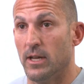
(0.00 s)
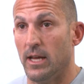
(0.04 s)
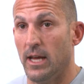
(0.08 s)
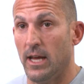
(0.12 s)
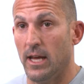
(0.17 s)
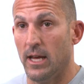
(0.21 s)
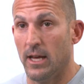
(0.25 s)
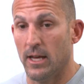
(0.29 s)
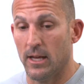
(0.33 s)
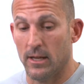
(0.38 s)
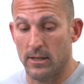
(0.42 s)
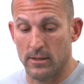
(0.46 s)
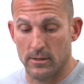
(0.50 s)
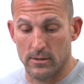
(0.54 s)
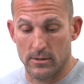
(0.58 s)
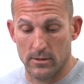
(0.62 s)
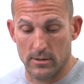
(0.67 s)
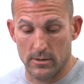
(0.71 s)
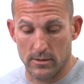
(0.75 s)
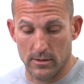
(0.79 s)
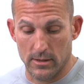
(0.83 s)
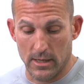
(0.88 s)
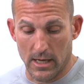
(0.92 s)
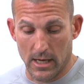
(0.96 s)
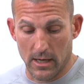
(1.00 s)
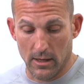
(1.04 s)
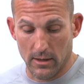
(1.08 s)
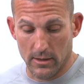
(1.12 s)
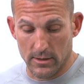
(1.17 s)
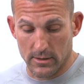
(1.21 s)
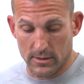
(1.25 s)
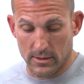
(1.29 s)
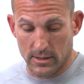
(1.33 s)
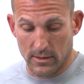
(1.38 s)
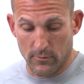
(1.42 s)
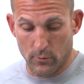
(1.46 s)
And now
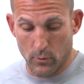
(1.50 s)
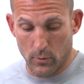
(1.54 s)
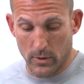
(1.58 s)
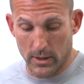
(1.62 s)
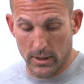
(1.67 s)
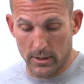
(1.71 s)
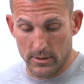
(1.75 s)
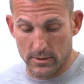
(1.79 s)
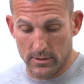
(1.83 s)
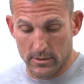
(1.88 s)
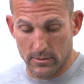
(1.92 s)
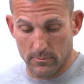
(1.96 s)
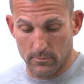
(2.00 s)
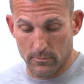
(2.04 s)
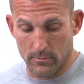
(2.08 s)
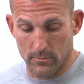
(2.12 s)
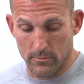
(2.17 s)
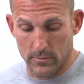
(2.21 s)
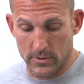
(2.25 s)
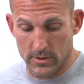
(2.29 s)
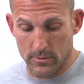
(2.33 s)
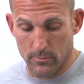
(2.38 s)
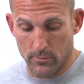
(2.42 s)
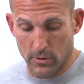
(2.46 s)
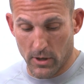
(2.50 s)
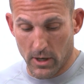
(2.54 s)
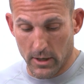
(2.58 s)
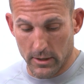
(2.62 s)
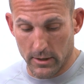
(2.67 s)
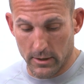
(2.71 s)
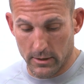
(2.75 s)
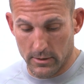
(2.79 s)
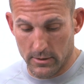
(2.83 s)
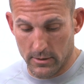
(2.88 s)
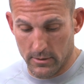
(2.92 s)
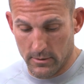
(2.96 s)
let's give away some
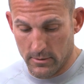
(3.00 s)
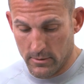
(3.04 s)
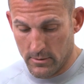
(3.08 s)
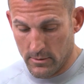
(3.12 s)
product.